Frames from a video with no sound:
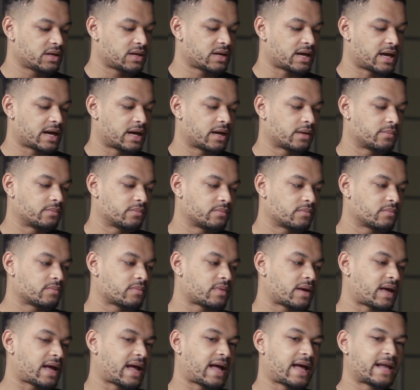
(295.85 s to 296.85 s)
and
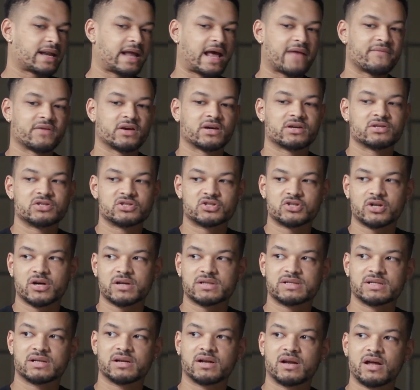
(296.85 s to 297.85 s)
having
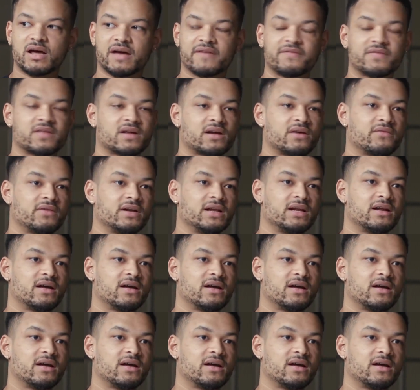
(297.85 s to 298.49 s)
constructed a life that I really